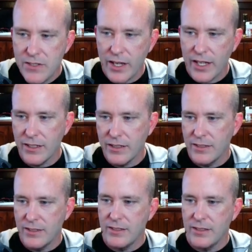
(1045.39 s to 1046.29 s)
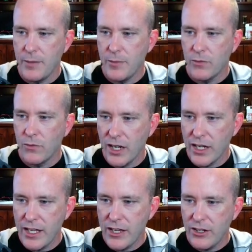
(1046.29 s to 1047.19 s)
So I can type run
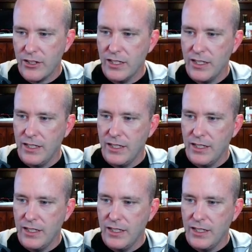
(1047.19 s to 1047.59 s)
here,